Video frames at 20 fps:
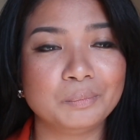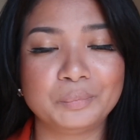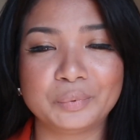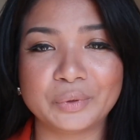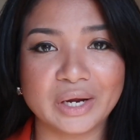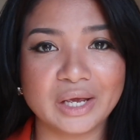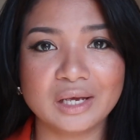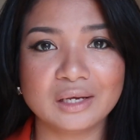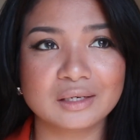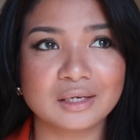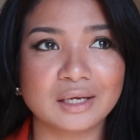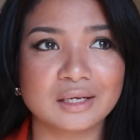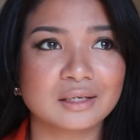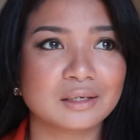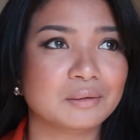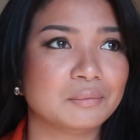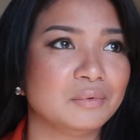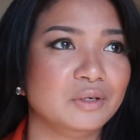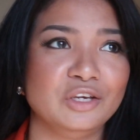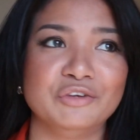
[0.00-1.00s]
break, like
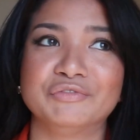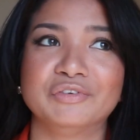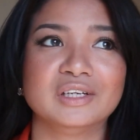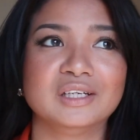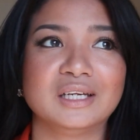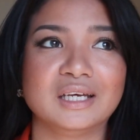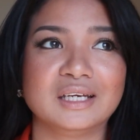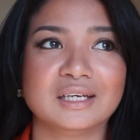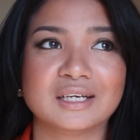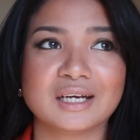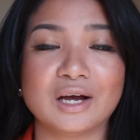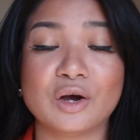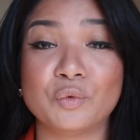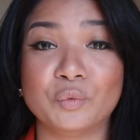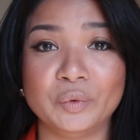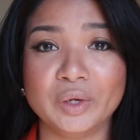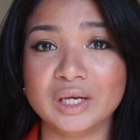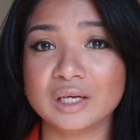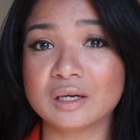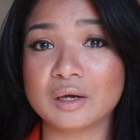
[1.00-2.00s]
even like a
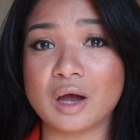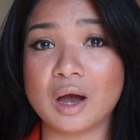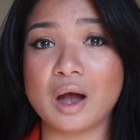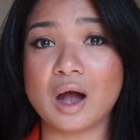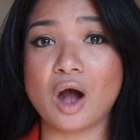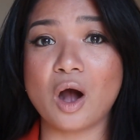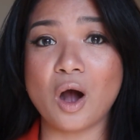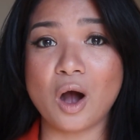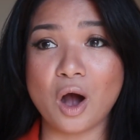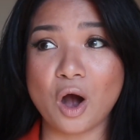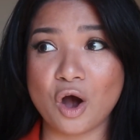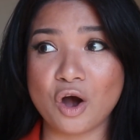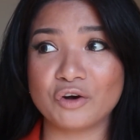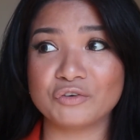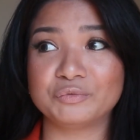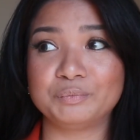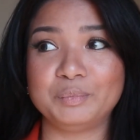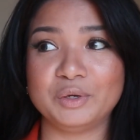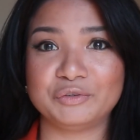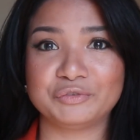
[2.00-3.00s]
week
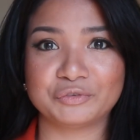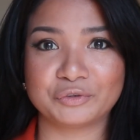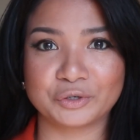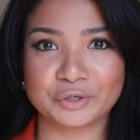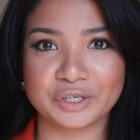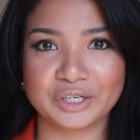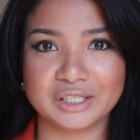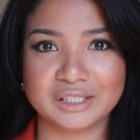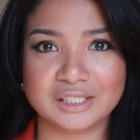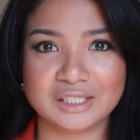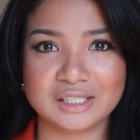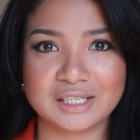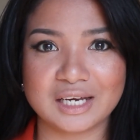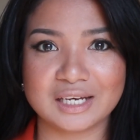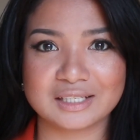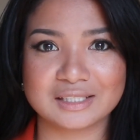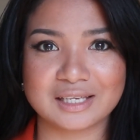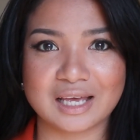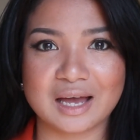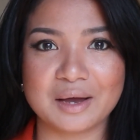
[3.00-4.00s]
off before the
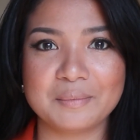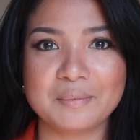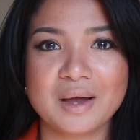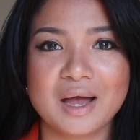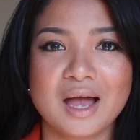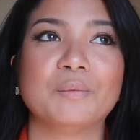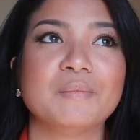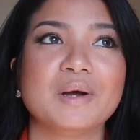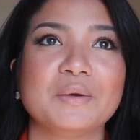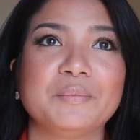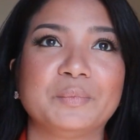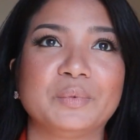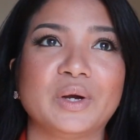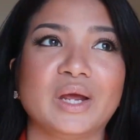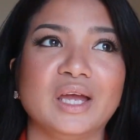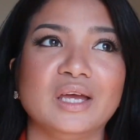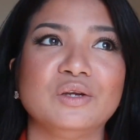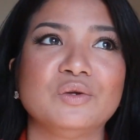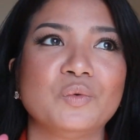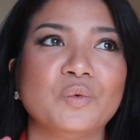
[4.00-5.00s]
exam. So my
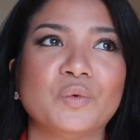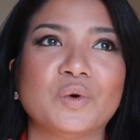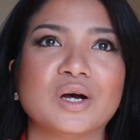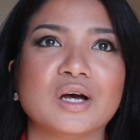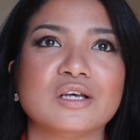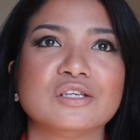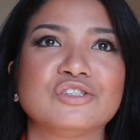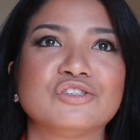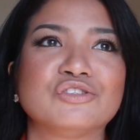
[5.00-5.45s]
brain was